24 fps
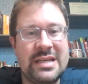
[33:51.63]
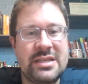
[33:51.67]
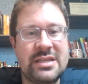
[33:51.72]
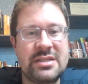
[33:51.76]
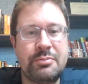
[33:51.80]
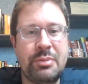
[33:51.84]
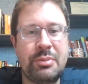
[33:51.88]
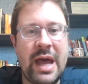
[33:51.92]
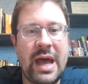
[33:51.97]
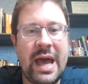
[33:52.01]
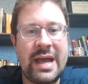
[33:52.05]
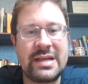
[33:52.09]

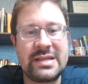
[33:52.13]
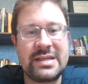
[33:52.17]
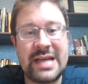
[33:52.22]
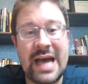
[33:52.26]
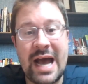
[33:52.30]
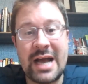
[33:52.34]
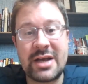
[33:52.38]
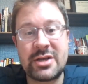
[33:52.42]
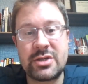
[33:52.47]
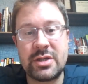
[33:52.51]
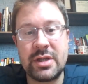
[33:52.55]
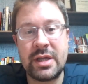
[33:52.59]
his plan is
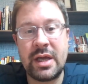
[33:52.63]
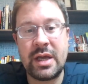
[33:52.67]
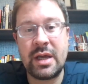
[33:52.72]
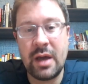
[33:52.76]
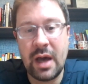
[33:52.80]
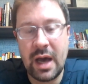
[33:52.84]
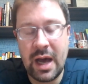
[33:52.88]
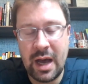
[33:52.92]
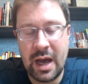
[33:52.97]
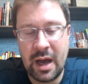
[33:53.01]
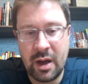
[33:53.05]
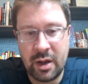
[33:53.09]
actually
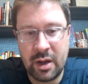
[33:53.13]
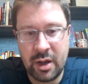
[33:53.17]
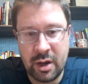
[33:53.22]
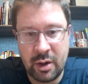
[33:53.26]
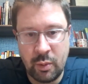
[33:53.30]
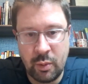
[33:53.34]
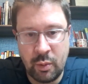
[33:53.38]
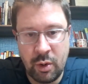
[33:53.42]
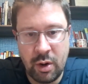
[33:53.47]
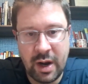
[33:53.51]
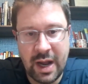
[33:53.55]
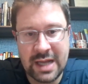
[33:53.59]
going
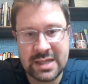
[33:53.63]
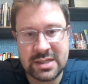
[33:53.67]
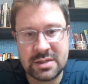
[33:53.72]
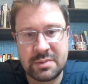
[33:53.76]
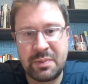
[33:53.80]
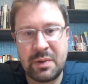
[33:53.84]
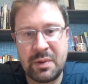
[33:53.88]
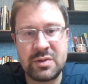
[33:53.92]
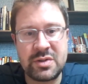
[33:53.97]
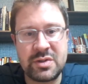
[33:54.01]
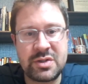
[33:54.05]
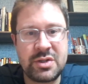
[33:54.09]
to work, as
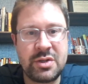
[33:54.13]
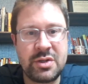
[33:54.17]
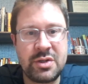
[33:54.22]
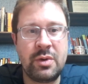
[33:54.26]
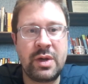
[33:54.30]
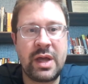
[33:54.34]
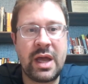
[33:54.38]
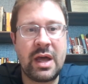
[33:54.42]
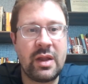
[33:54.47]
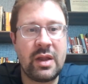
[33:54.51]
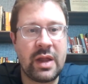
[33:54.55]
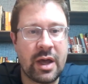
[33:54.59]
opposed
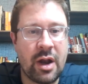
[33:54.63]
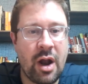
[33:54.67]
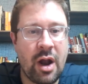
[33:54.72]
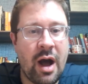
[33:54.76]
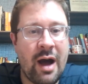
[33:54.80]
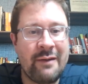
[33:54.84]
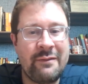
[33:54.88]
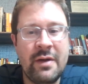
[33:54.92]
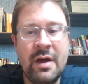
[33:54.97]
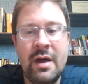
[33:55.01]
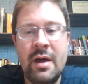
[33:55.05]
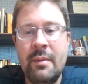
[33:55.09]
to killing it
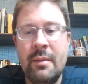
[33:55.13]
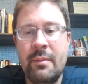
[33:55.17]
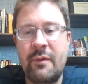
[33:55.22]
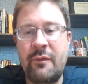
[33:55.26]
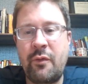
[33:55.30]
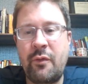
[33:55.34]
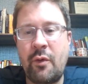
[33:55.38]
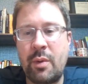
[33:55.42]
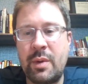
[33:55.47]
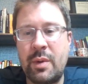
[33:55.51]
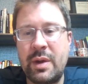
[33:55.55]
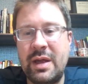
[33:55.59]
off
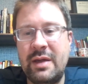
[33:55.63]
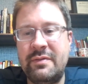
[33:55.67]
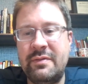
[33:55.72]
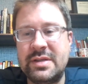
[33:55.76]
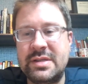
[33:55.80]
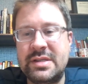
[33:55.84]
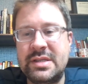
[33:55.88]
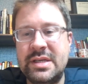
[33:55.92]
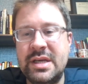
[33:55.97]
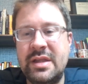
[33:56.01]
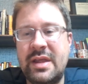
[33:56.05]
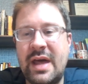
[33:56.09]
before we
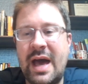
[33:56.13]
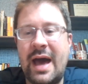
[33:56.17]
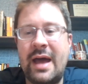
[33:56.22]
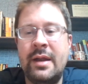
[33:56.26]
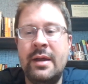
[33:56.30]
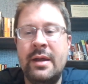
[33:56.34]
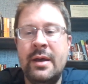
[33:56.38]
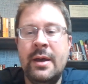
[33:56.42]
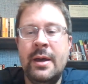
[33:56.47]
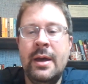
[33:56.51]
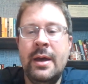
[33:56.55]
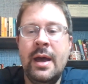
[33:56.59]
even see
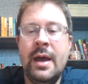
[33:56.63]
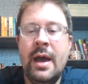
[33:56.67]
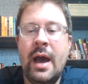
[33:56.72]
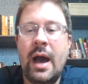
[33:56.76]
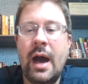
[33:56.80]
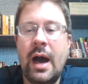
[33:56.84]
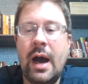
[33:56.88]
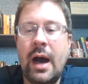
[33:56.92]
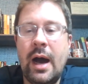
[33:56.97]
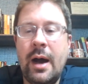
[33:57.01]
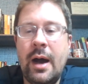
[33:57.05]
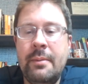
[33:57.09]
that.
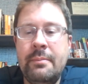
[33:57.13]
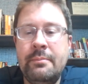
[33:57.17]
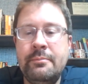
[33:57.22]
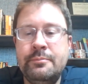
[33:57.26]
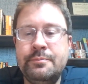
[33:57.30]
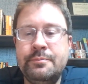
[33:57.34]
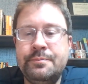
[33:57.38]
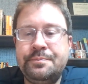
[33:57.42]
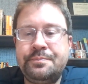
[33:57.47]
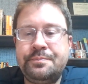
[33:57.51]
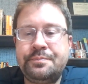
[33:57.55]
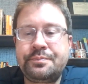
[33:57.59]

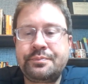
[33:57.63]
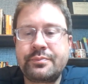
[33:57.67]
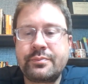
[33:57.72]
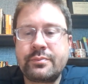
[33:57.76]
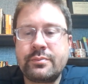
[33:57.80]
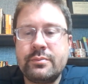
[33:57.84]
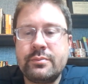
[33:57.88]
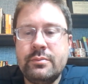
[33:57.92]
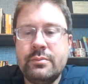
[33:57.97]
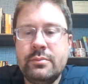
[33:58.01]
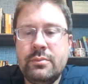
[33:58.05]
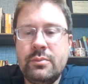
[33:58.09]

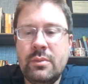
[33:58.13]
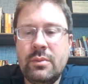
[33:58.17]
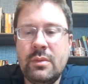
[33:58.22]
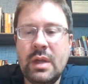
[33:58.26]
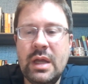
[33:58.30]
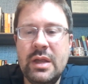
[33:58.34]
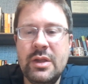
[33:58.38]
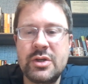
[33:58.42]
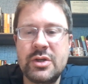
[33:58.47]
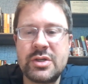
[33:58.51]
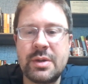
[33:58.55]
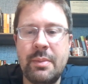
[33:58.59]

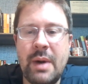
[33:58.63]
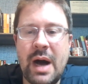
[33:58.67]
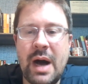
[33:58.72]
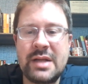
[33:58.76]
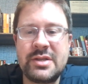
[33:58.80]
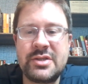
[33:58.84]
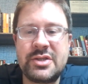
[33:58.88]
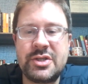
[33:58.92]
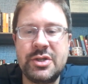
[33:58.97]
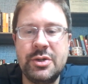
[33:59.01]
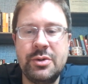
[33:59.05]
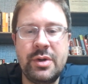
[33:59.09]
There's a
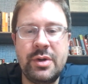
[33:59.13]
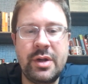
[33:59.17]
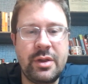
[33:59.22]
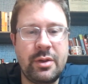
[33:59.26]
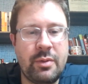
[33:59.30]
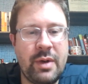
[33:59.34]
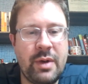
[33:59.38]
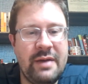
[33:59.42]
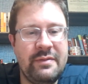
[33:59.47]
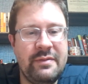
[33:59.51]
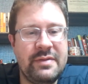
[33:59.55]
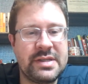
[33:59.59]
monsoon in
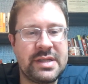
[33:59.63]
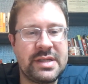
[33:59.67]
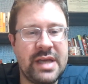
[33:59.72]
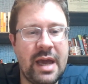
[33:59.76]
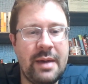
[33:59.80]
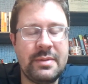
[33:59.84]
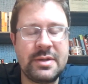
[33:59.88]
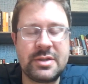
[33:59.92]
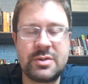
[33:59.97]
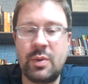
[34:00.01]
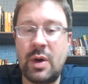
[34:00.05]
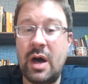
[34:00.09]
the Ravens
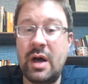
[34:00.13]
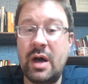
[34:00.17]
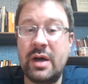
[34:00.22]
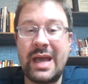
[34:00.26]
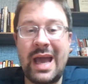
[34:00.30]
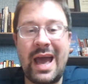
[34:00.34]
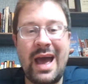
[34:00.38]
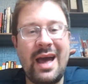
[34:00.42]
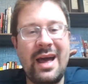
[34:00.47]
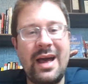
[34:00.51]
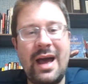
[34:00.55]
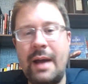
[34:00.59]
game as well.
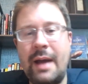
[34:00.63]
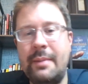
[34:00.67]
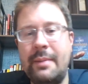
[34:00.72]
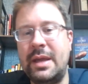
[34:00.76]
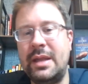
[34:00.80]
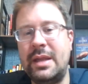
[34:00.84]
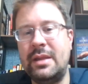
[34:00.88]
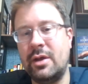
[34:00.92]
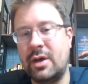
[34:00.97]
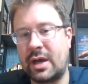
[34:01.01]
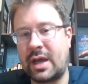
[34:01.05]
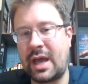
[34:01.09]
Yeah.
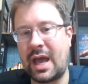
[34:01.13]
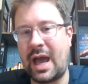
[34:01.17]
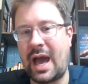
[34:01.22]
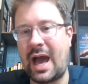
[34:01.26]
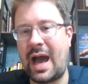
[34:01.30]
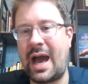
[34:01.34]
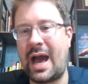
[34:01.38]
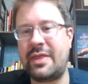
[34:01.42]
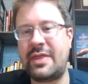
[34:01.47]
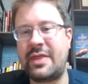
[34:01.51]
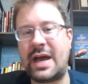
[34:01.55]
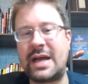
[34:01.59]

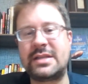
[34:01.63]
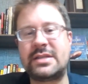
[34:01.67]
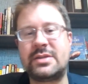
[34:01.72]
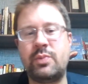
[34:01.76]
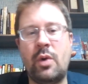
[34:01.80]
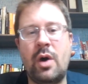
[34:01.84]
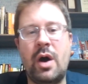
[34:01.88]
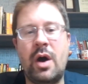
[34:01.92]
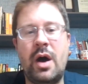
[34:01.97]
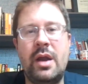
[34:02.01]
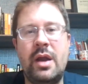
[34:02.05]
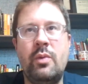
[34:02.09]
That's
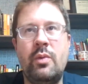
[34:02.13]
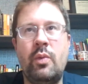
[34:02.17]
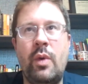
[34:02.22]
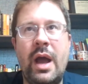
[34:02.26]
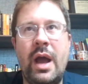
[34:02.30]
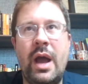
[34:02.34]
one